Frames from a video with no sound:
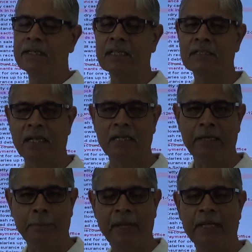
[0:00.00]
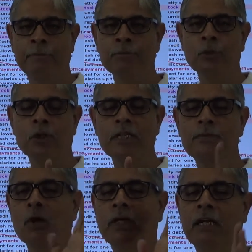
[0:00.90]
is the salary paid
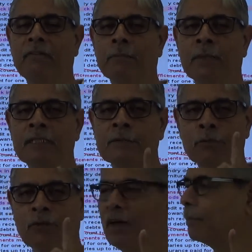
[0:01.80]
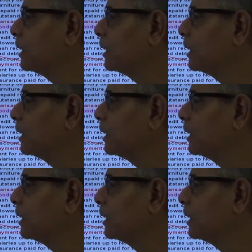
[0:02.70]
is for 11 months. One